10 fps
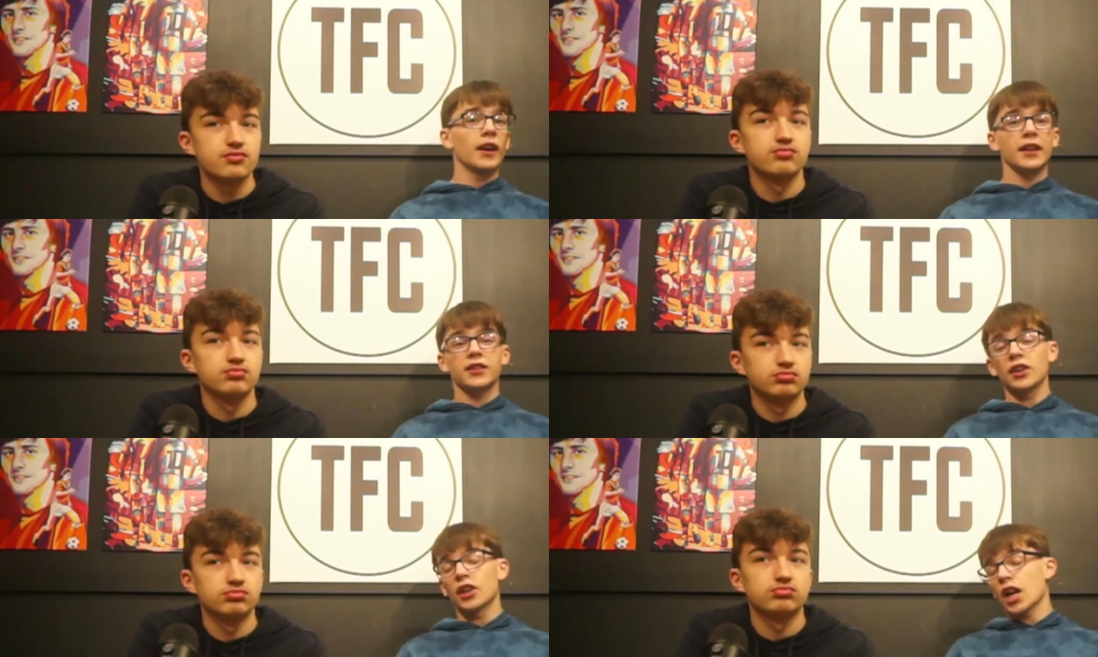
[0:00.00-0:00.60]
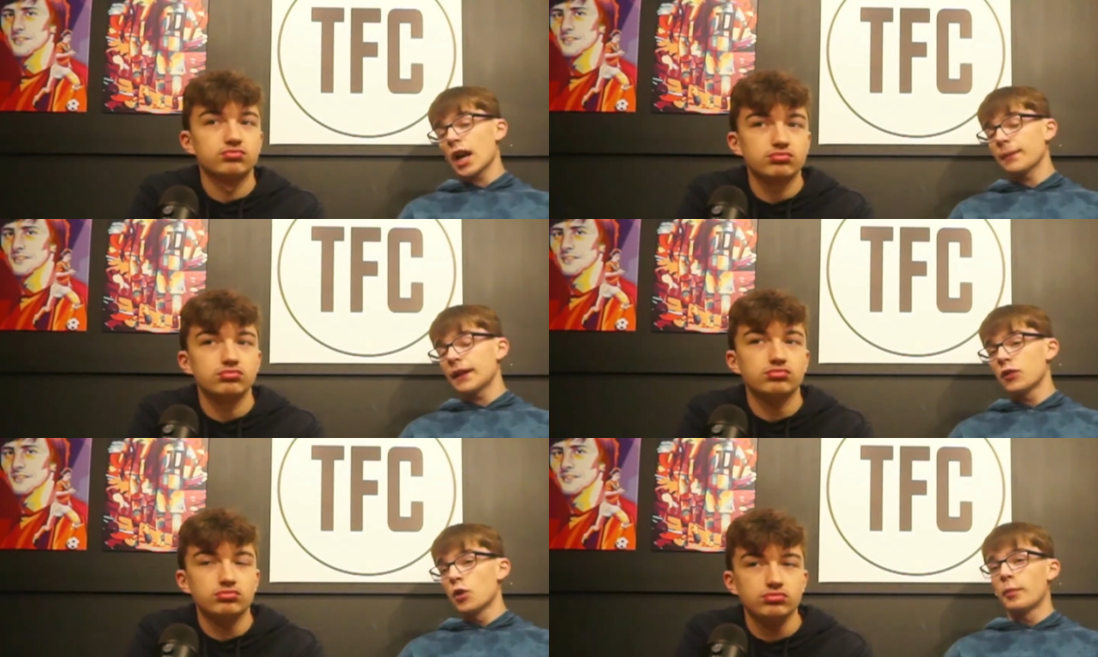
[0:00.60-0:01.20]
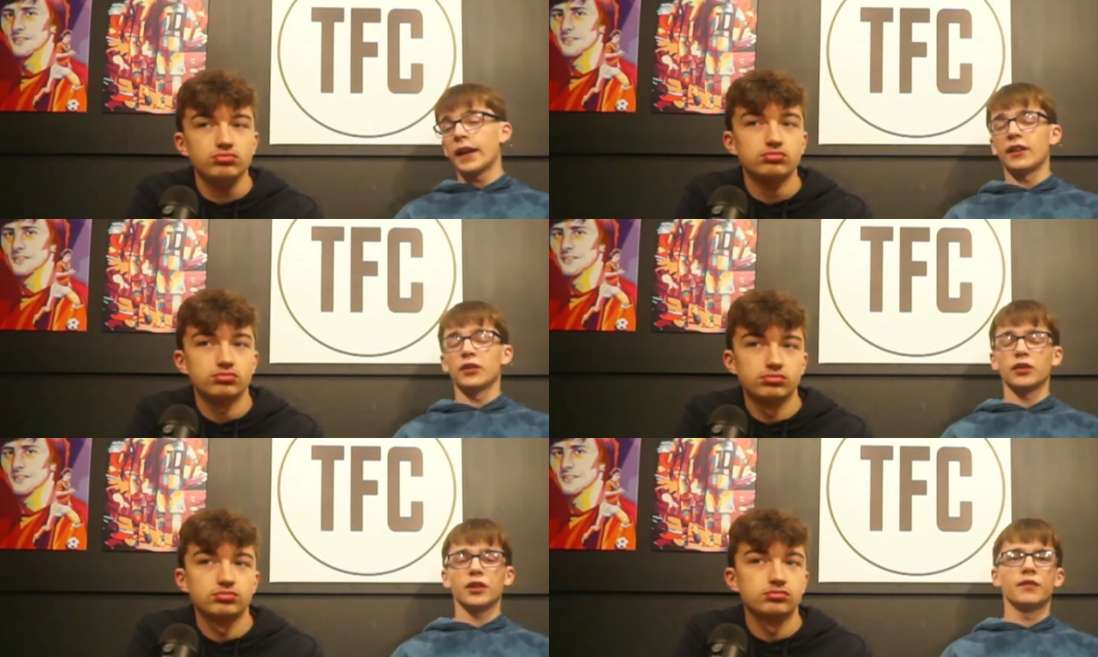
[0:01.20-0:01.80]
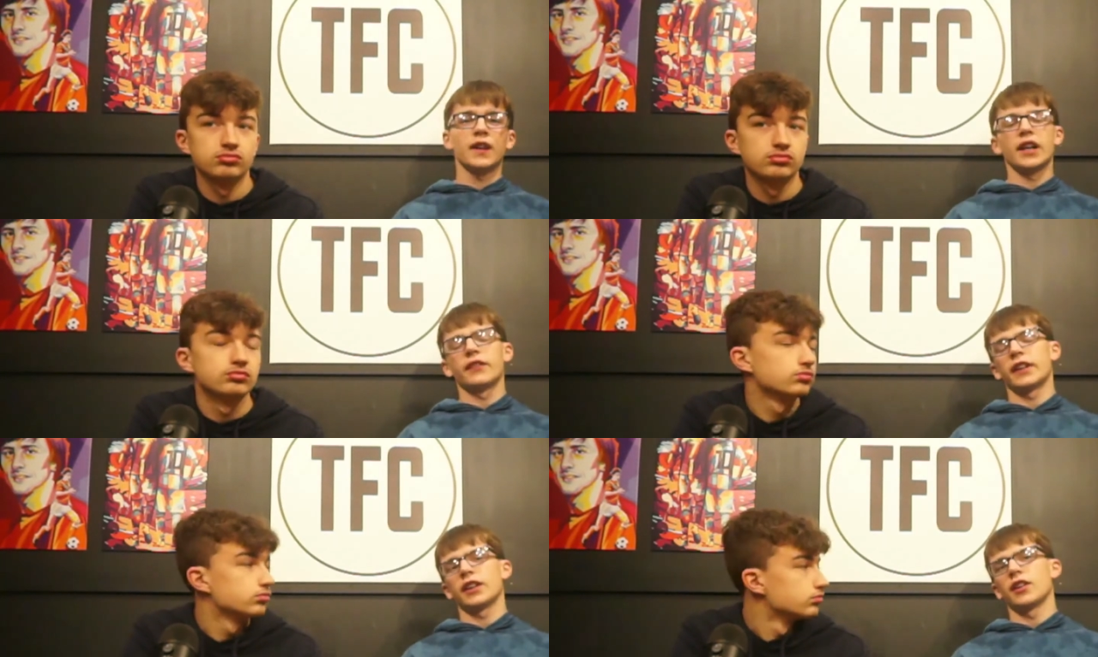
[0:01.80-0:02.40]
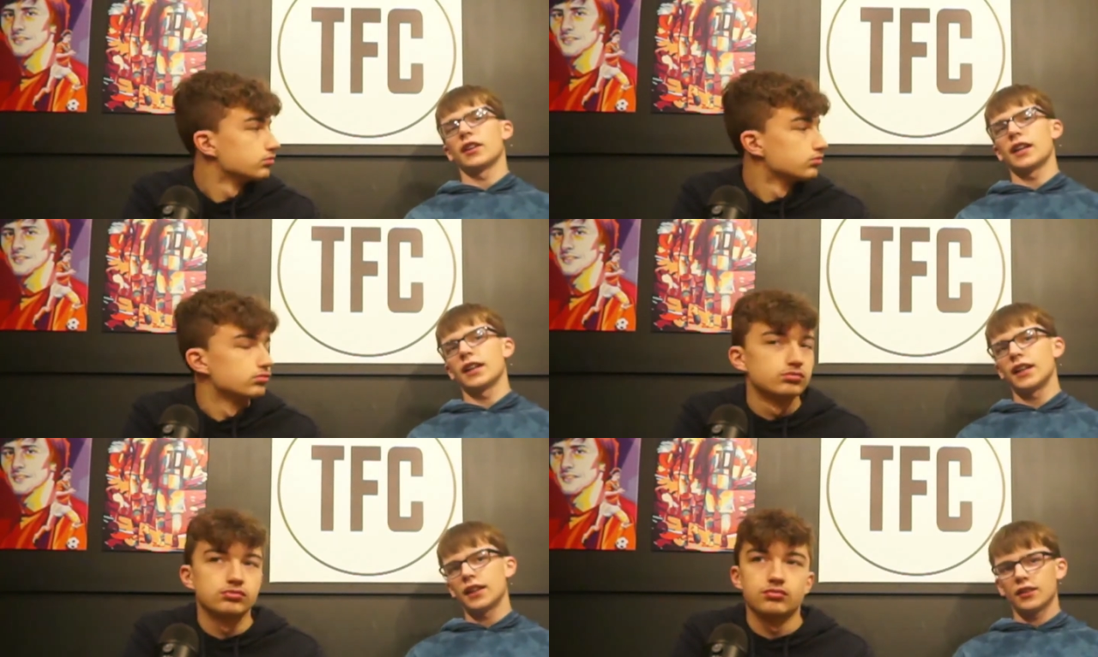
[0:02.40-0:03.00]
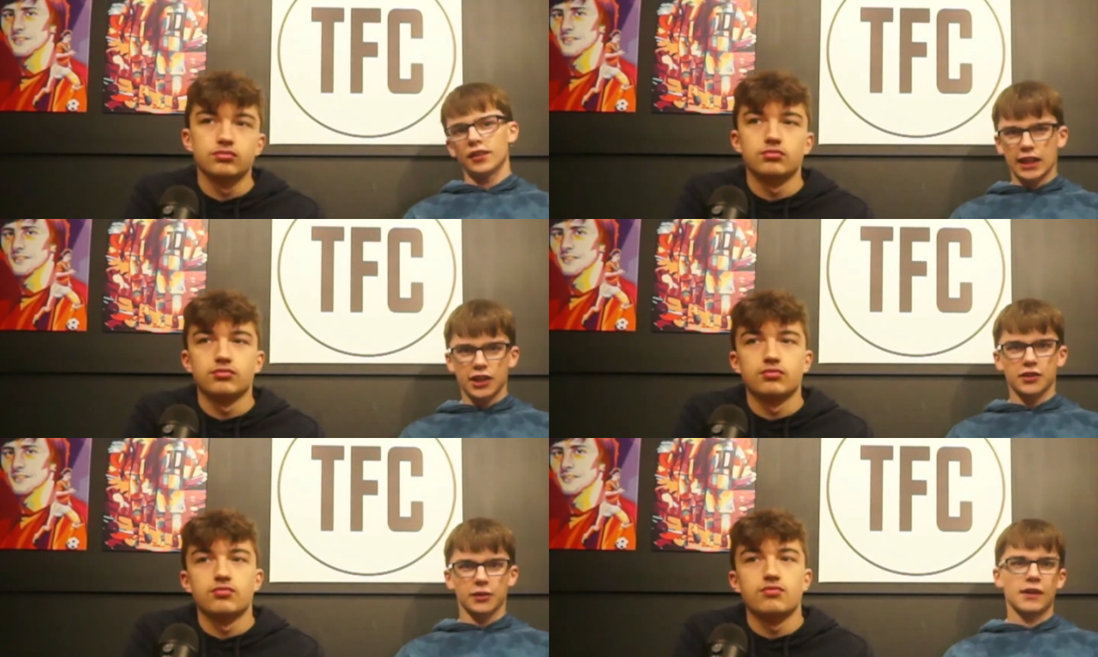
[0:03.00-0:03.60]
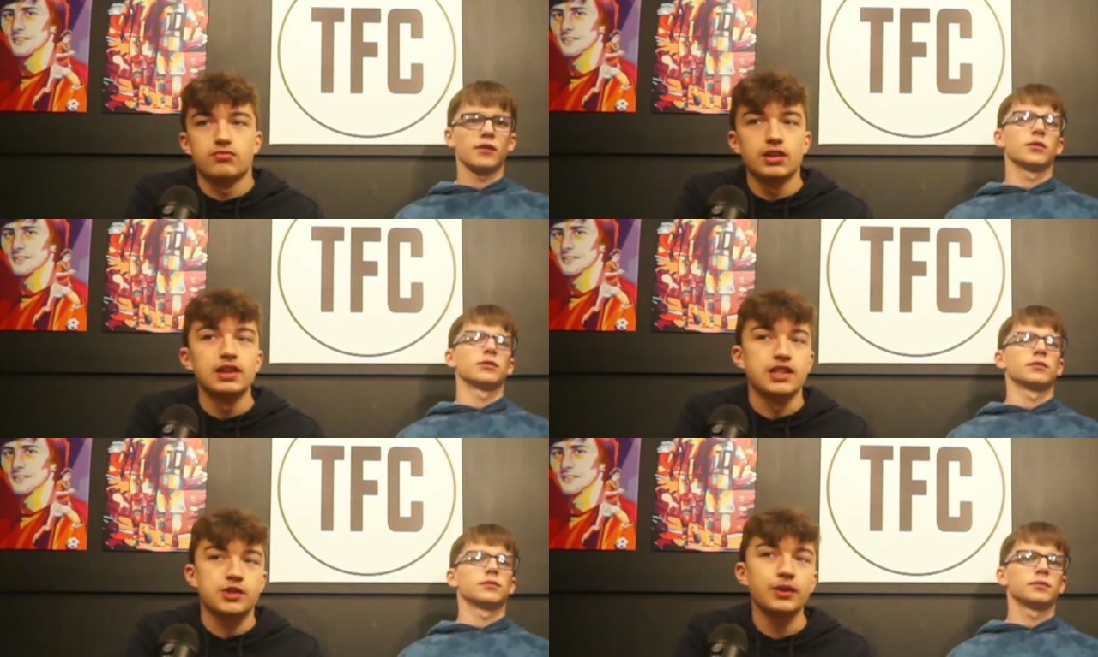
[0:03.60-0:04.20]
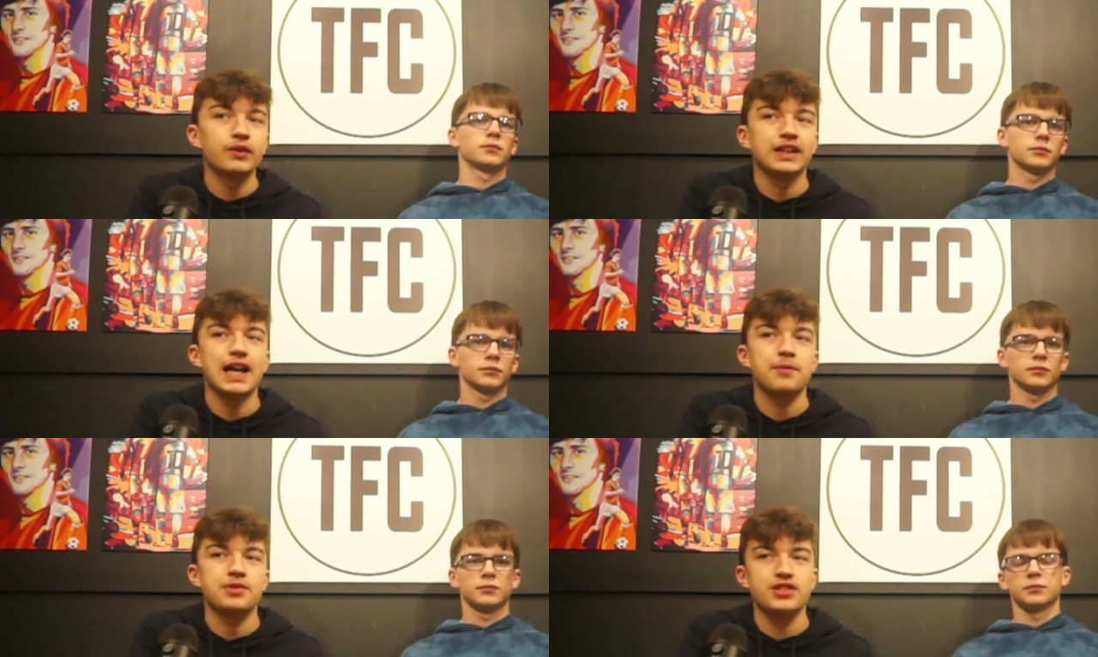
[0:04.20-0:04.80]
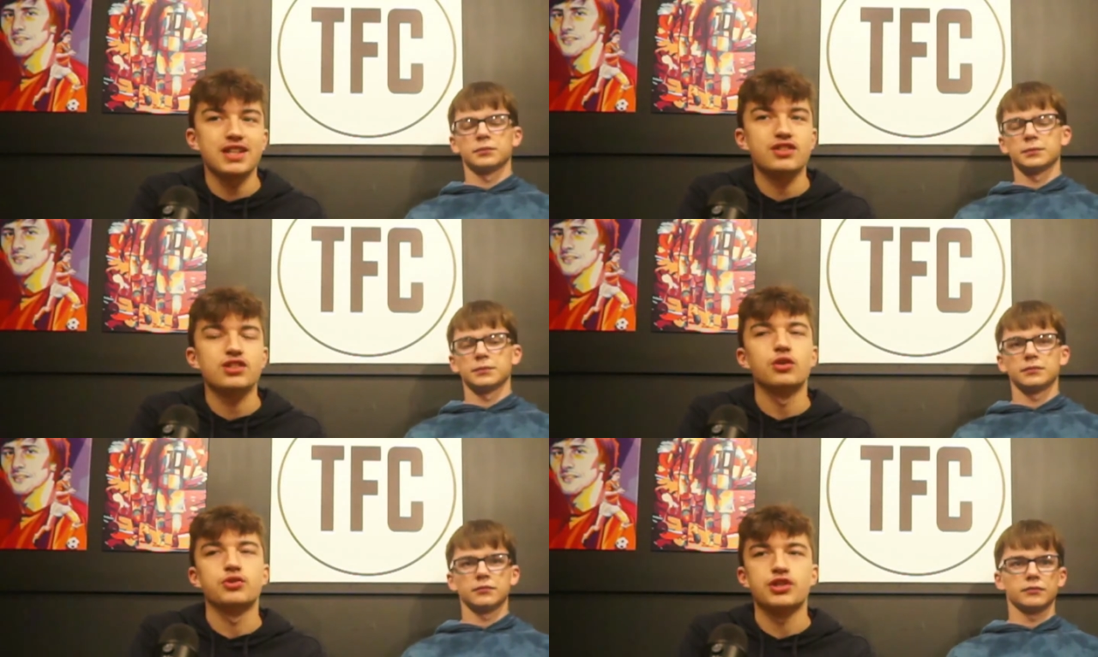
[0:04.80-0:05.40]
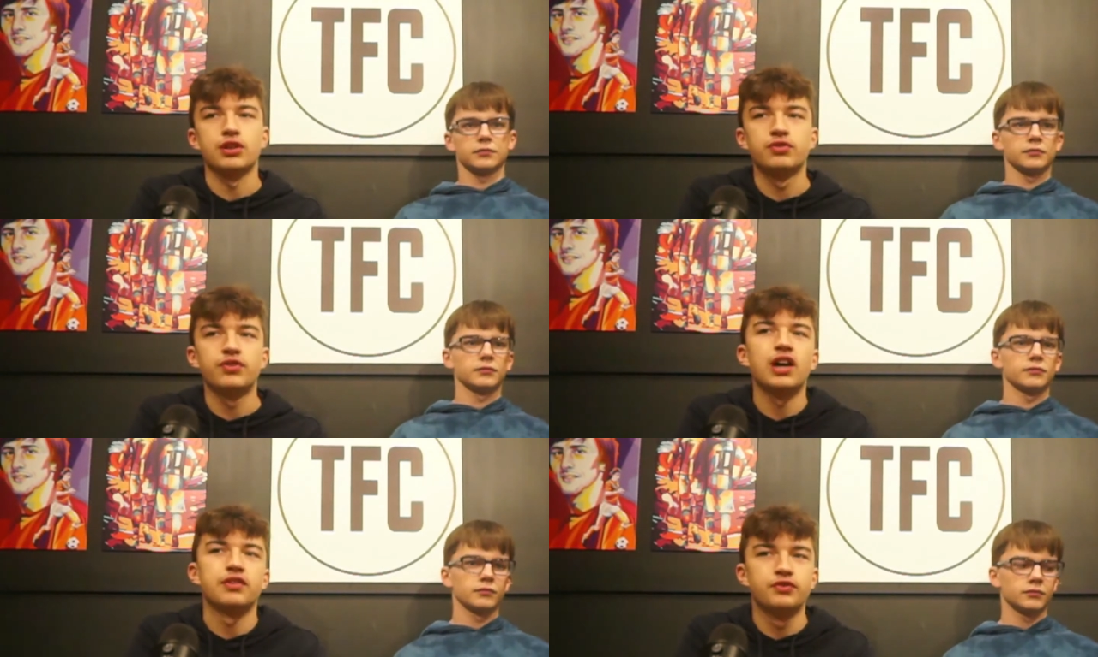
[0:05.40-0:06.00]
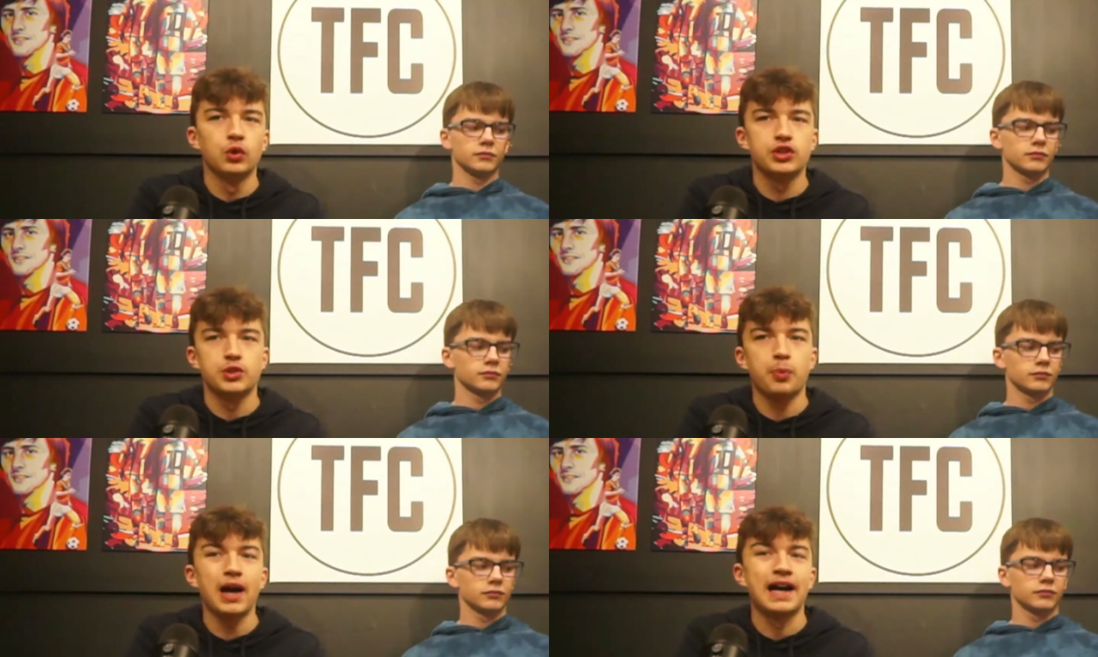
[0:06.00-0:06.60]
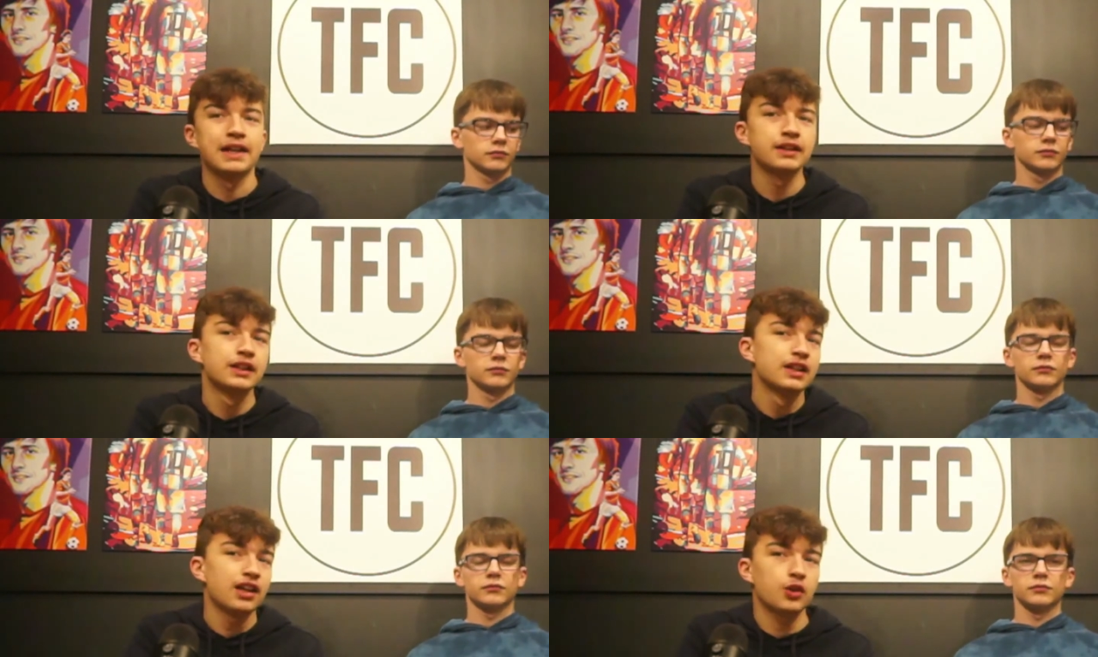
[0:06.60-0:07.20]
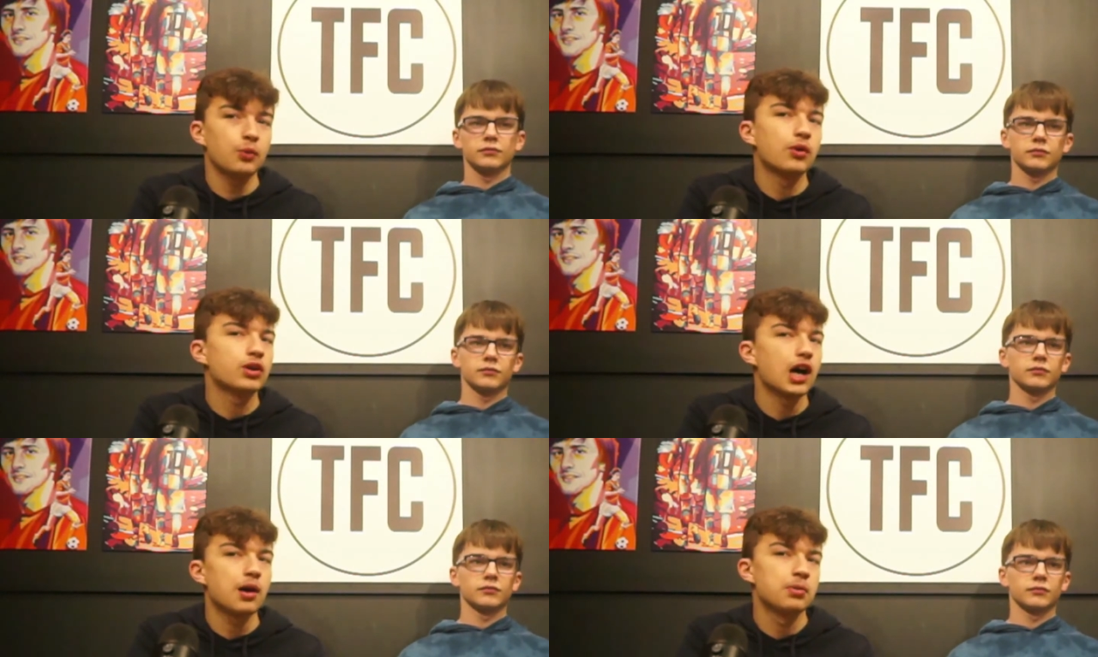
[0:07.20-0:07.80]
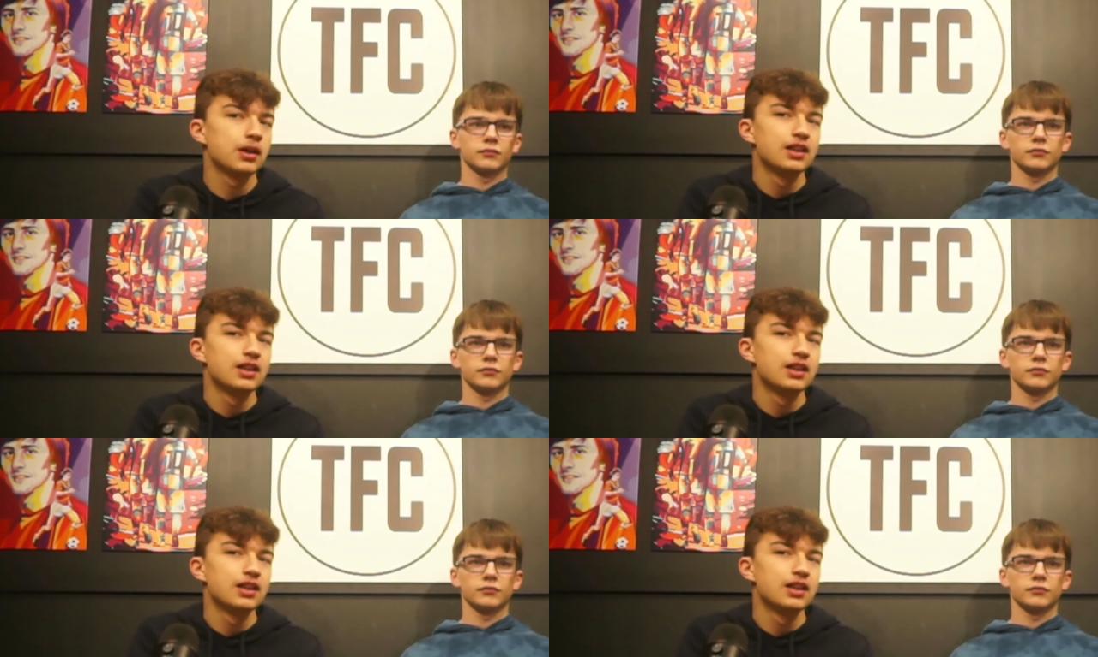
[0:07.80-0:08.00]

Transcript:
Speaker 1: he's good at a club level, but he's also very, very good at an international level.
Speaker 2: Yeah, 21 caps, six goals so far for Japan at the World Cup.